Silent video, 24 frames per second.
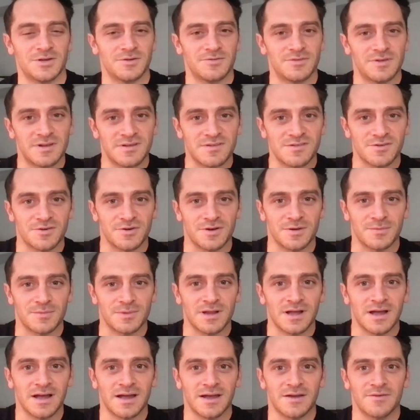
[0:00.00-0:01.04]
You have Instagram
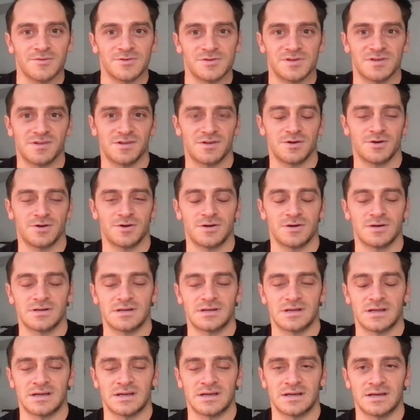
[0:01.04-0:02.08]
Live, which is
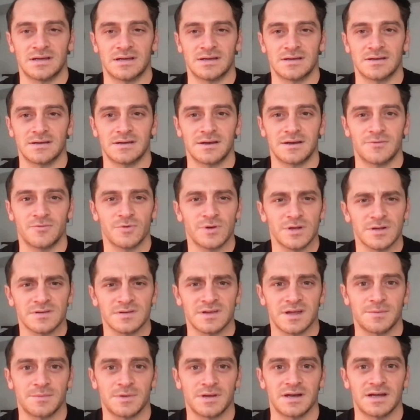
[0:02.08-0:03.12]
your kind of real
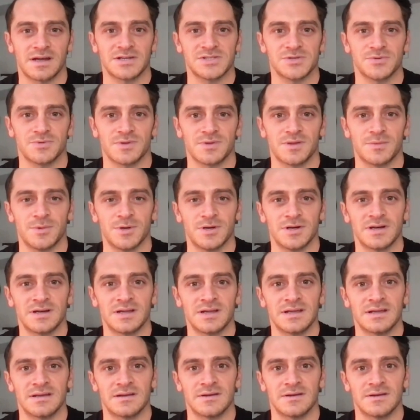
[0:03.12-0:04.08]
time connection with community.